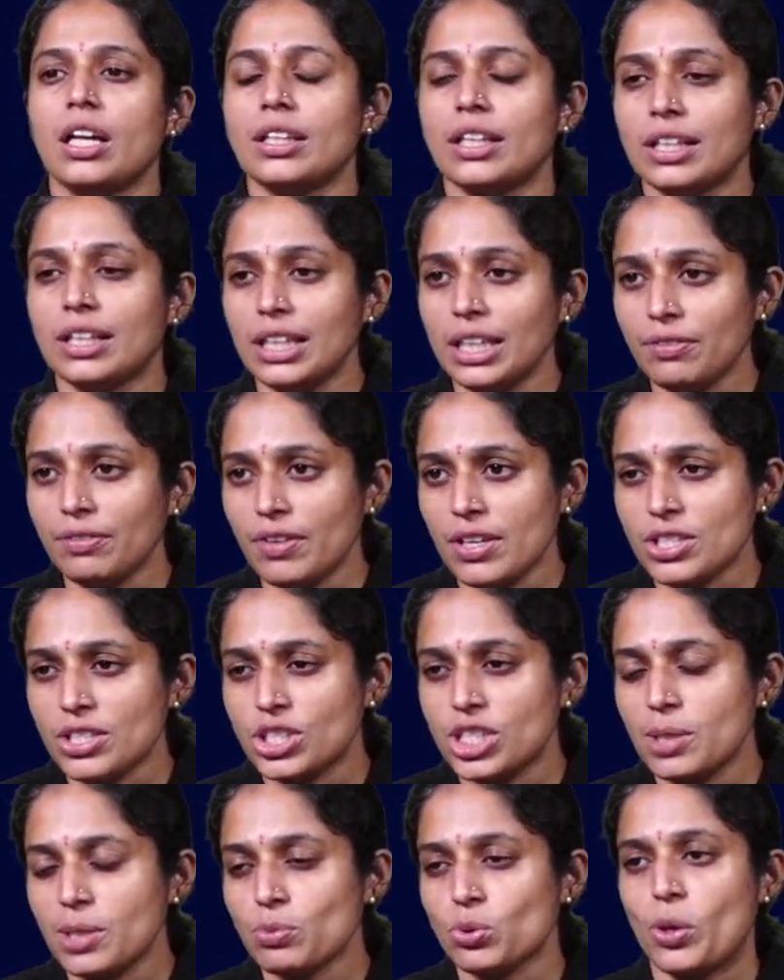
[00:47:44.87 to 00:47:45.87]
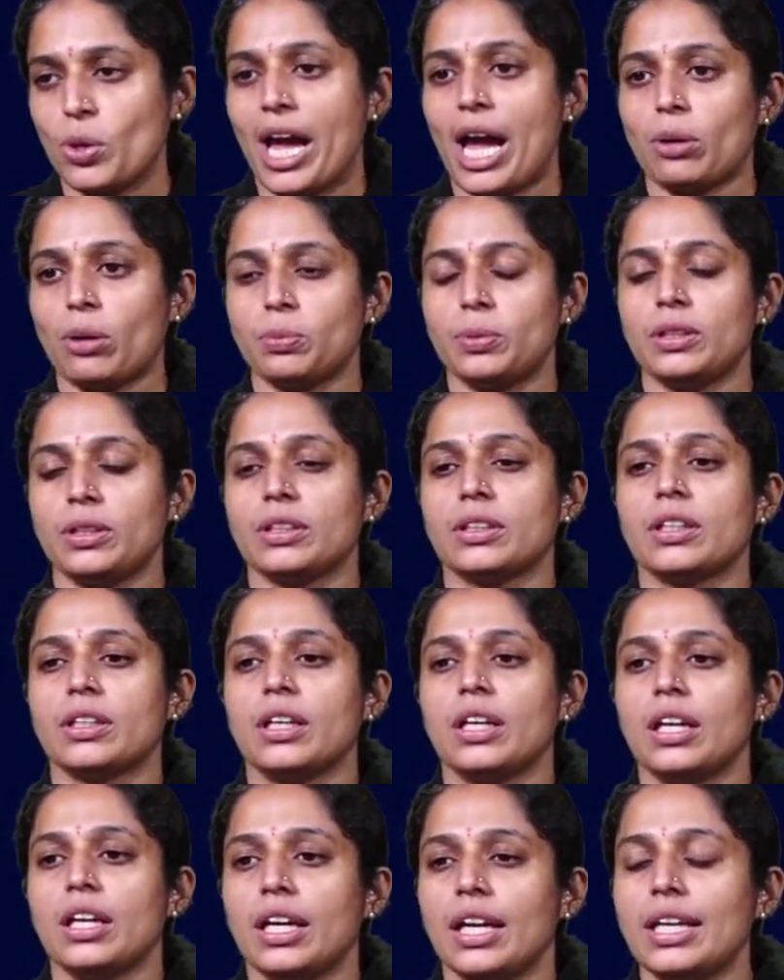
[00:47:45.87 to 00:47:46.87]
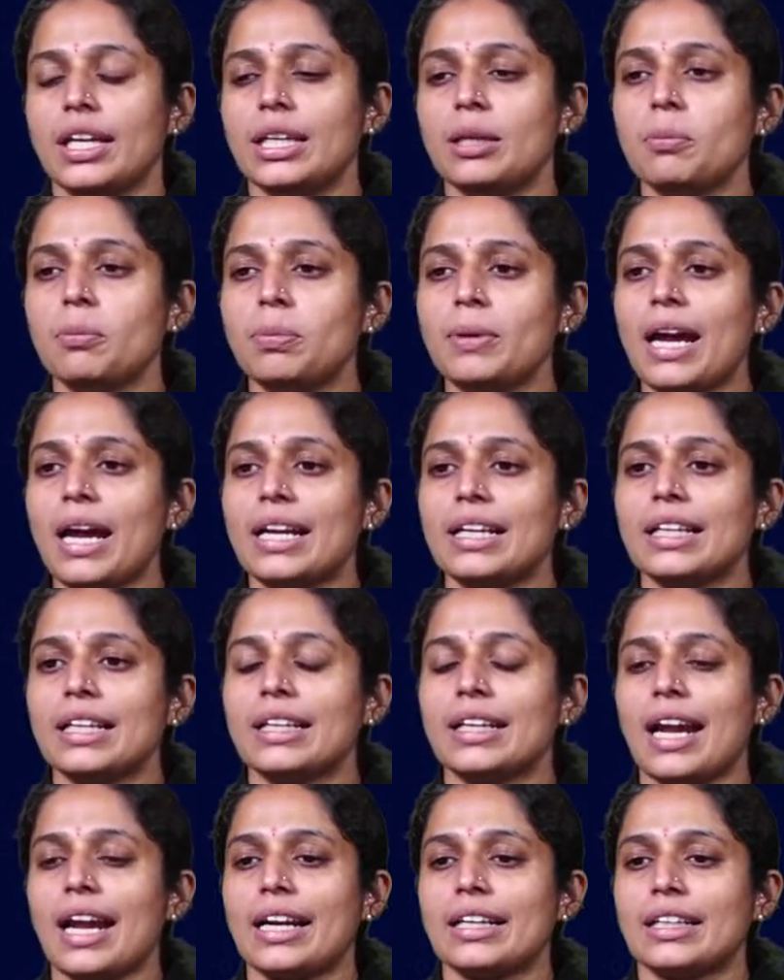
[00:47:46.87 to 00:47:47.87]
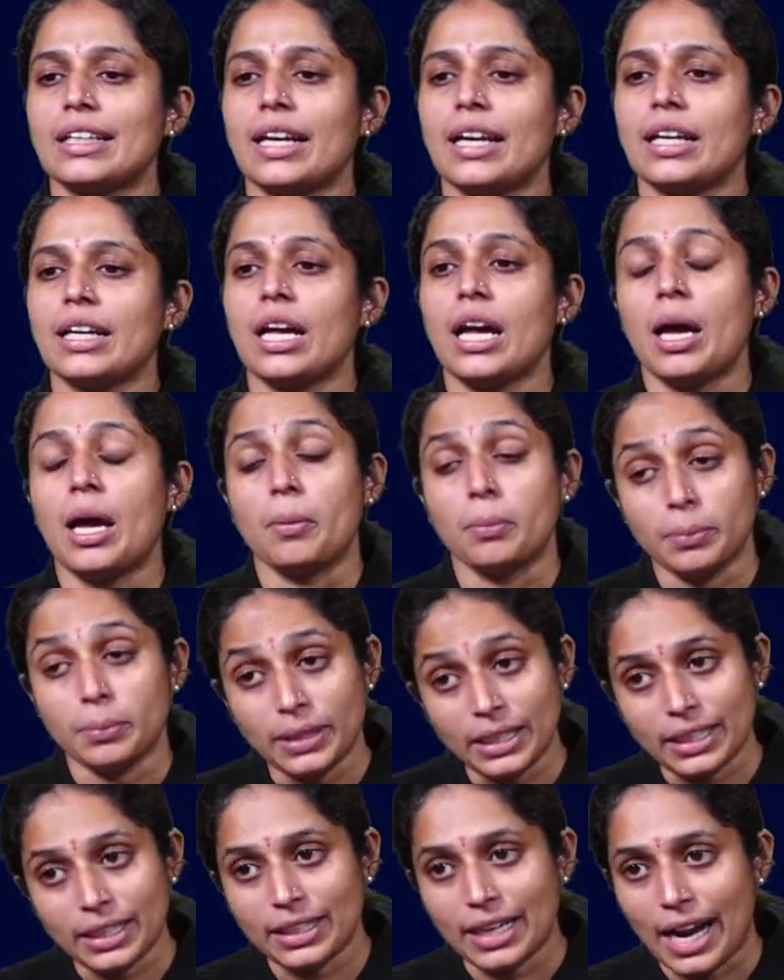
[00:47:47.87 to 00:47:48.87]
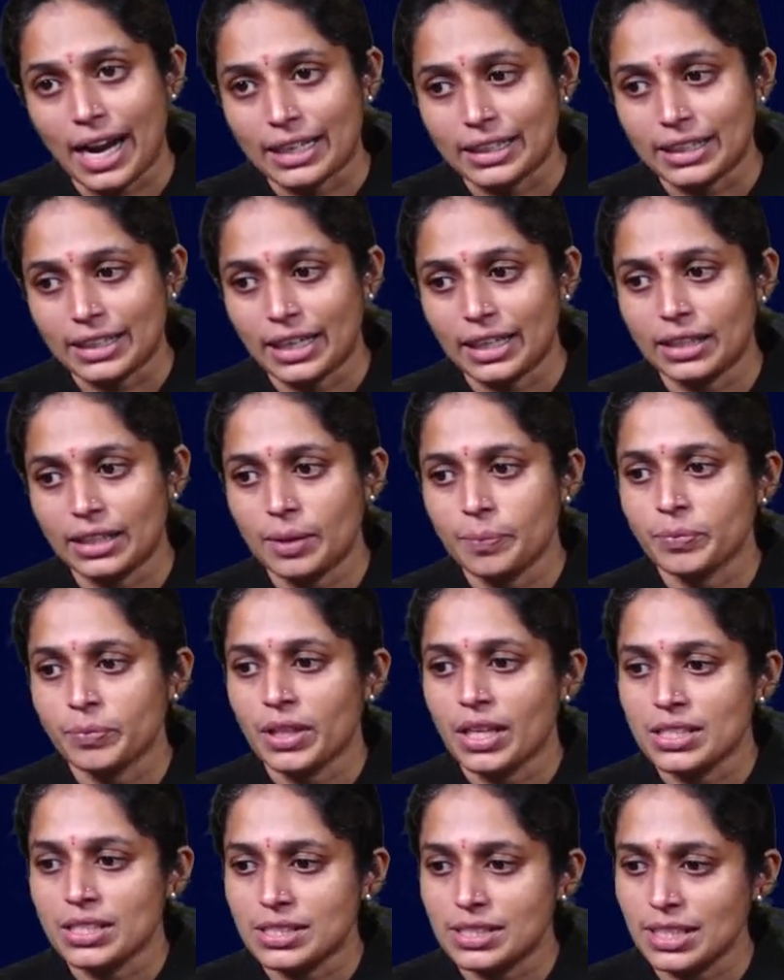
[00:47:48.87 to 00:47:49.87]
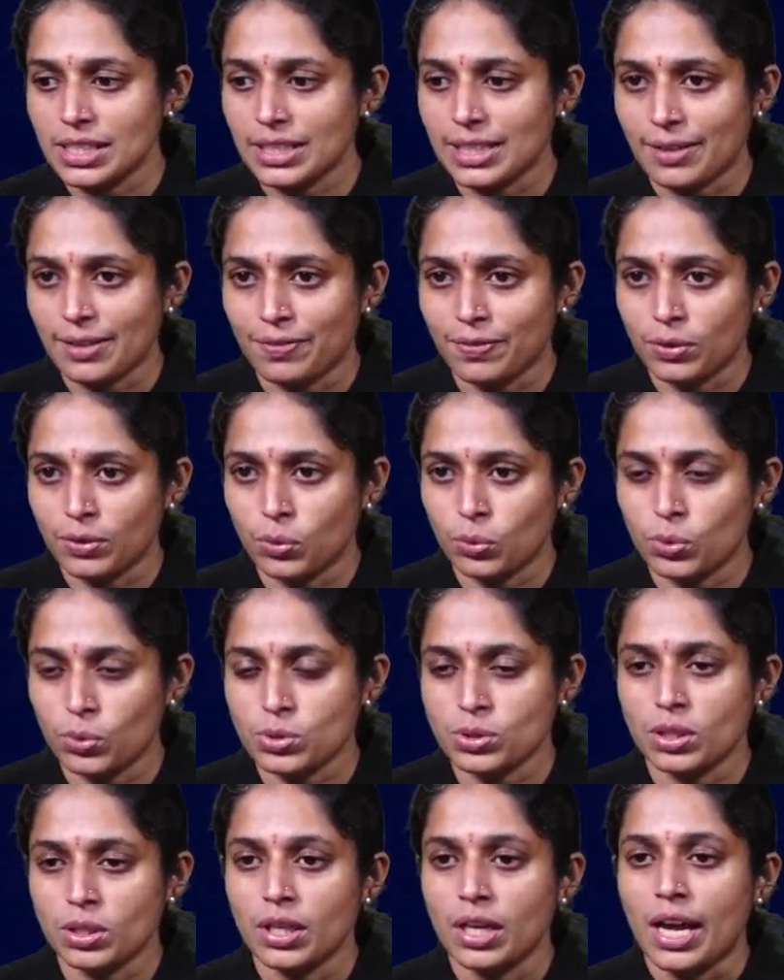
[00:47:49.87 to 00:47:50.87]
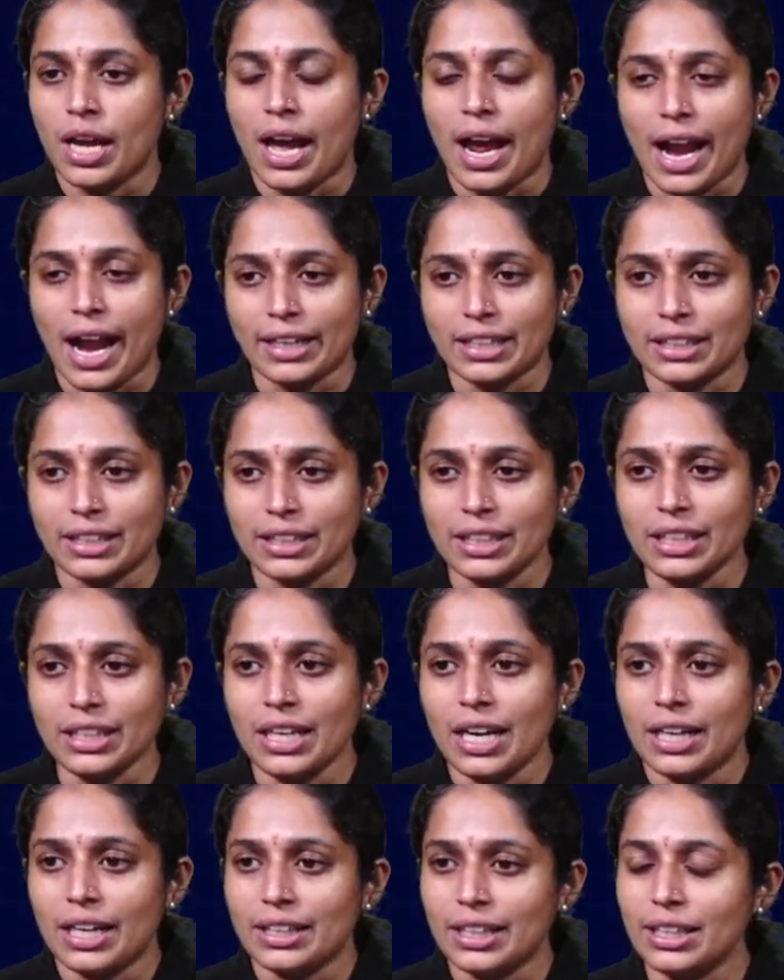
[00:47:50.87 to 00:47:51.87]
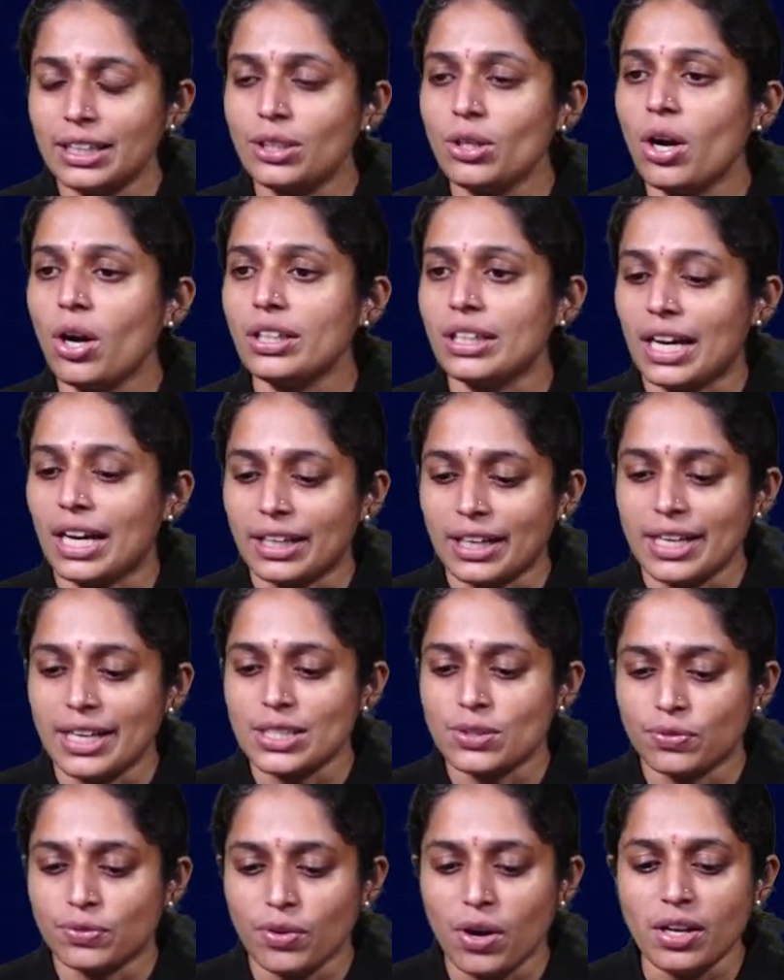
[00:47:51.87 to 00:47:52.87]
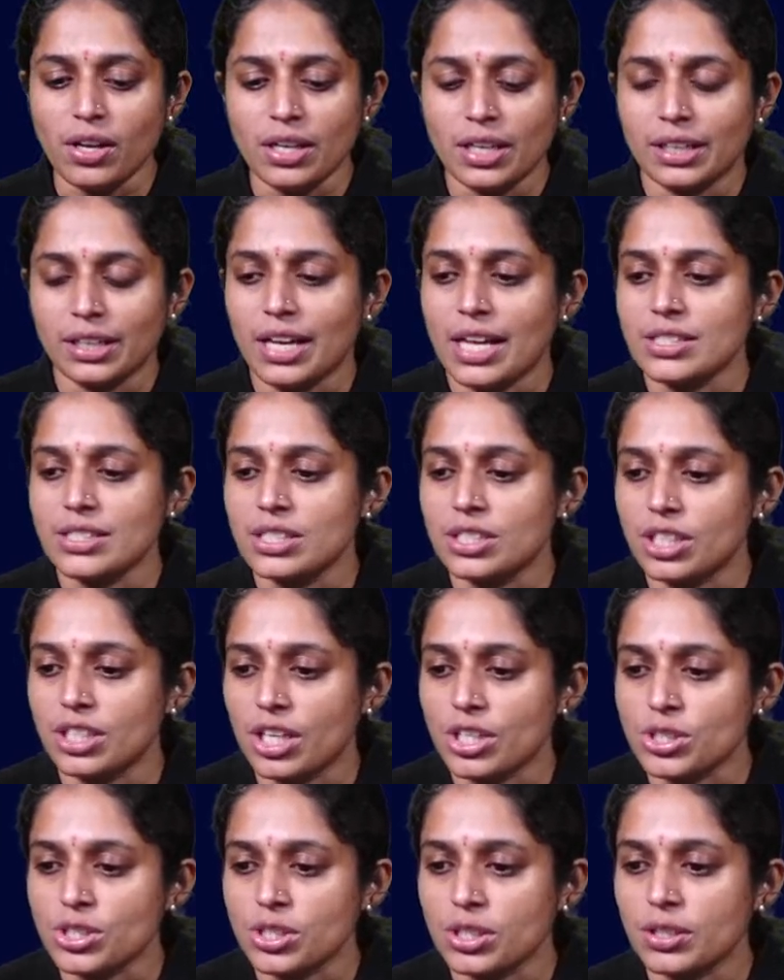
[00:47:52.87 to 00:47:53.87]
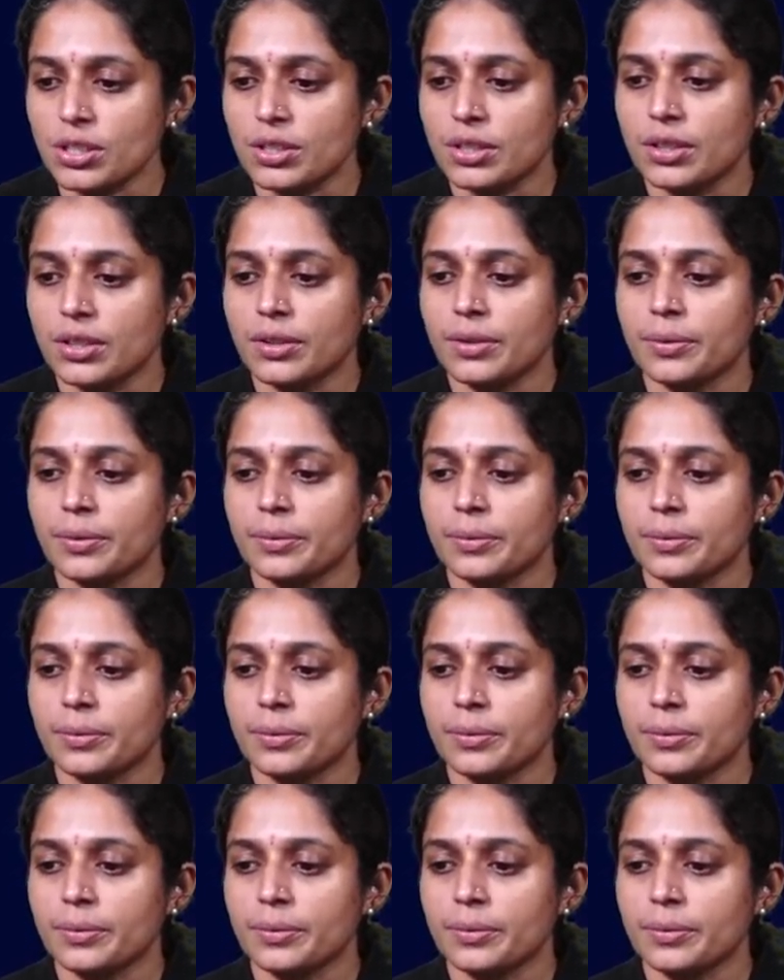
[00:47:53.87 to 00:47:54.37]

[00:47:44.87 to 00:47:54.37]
The relief is deemed to have been A impliedly granted, B granted, C refused and D did not arise for consideration.